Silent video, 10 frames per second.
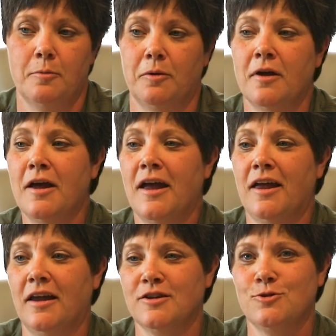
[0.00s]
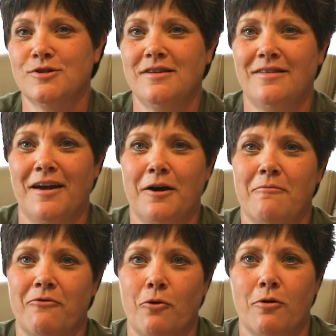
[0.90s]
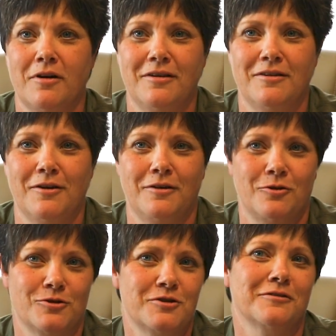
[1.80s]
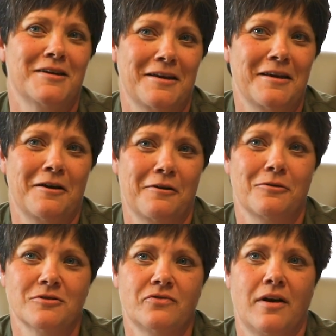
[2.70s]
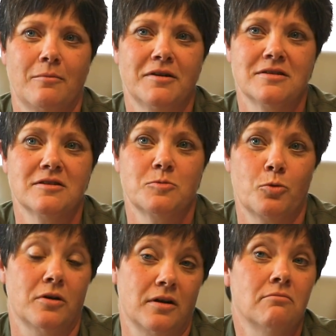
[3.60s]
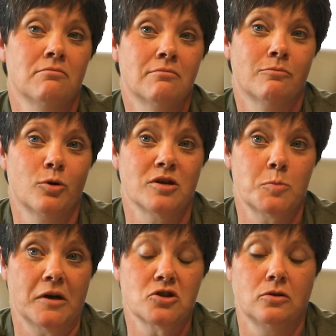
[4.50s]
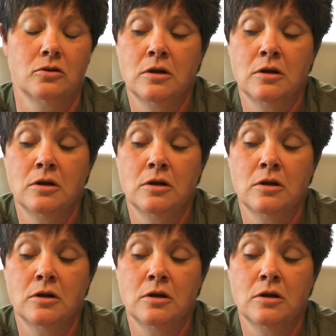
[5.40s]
And as you see that come forward and you're still taking care of those families, it's pretty special.